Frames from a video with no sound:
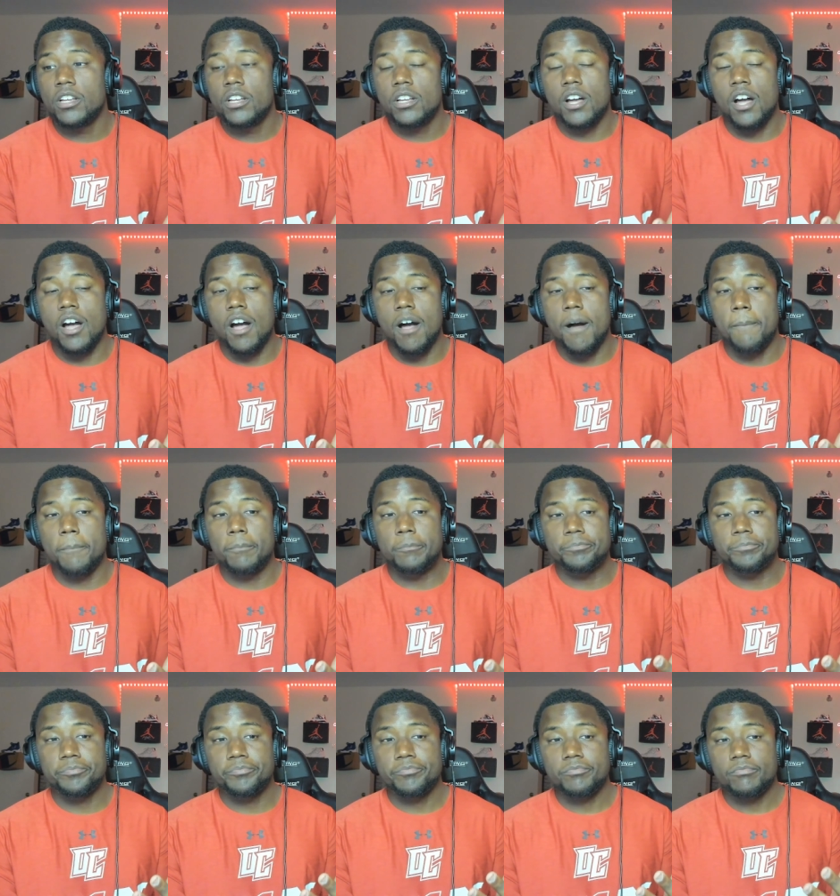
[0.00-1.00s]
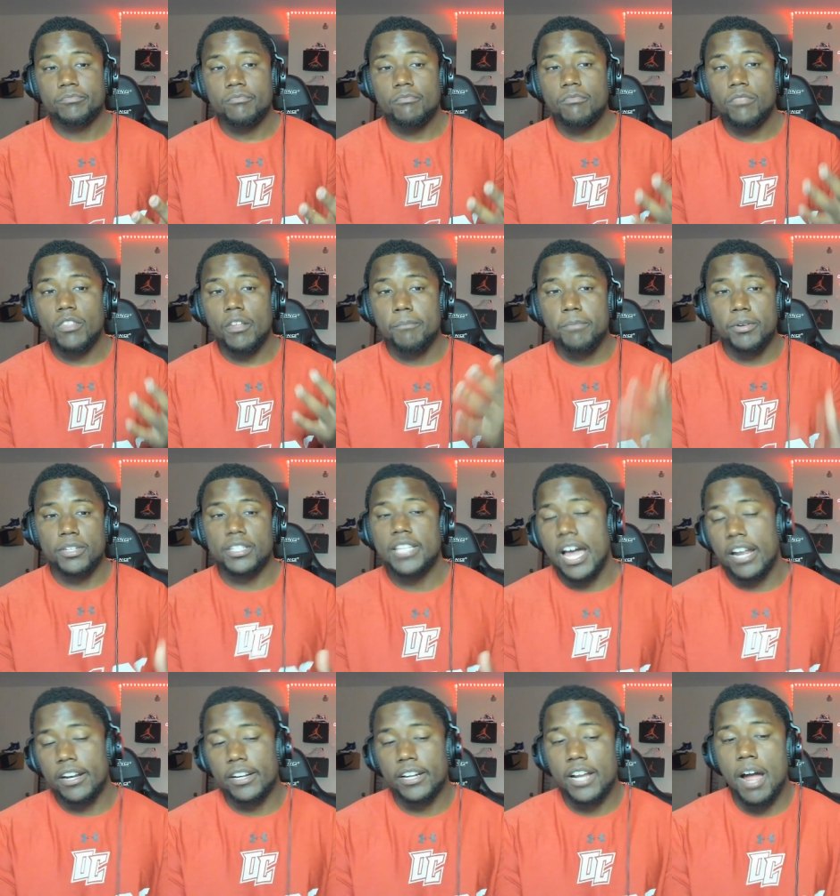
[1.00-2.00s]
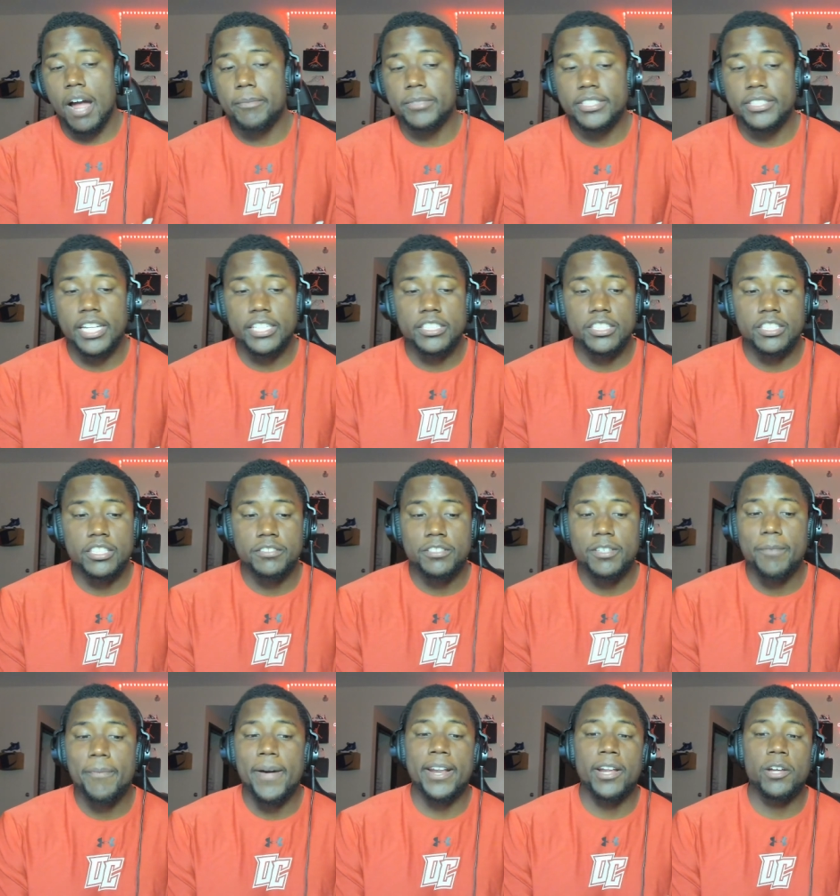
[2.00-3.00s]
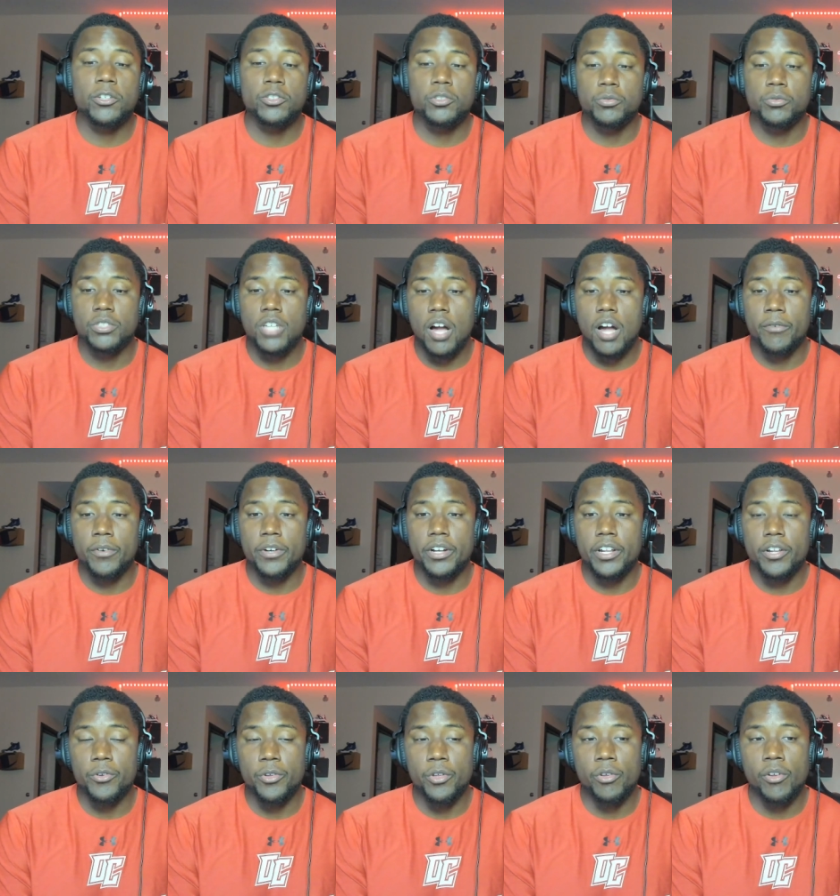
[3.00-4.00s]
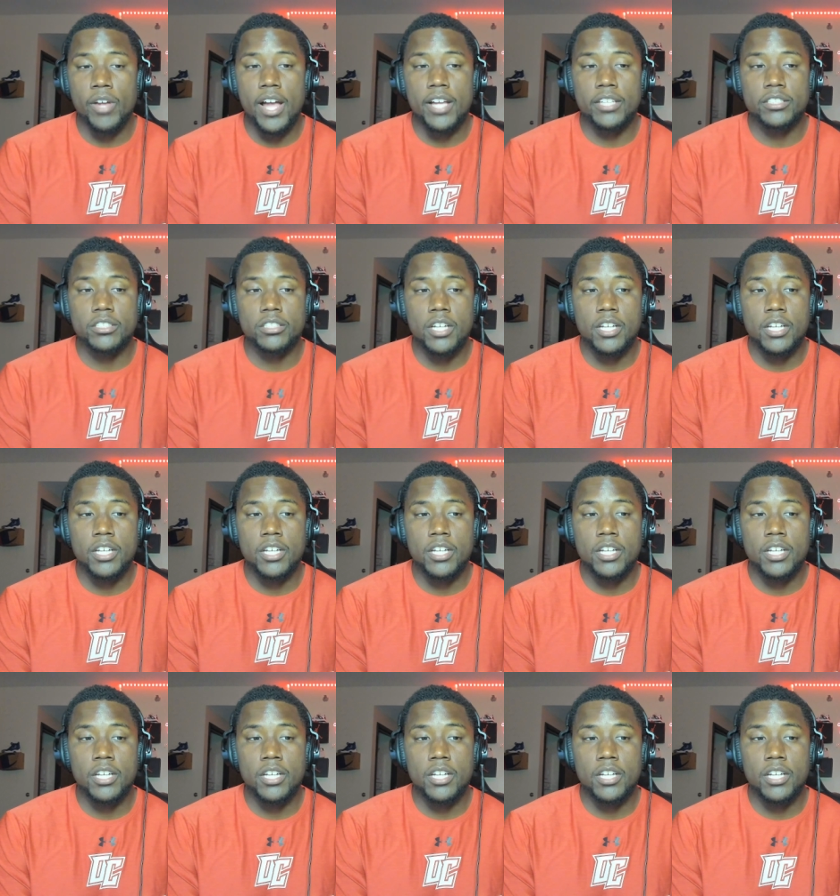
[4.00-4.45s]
put it down in the comment section of somebody else who's covering it, who you guys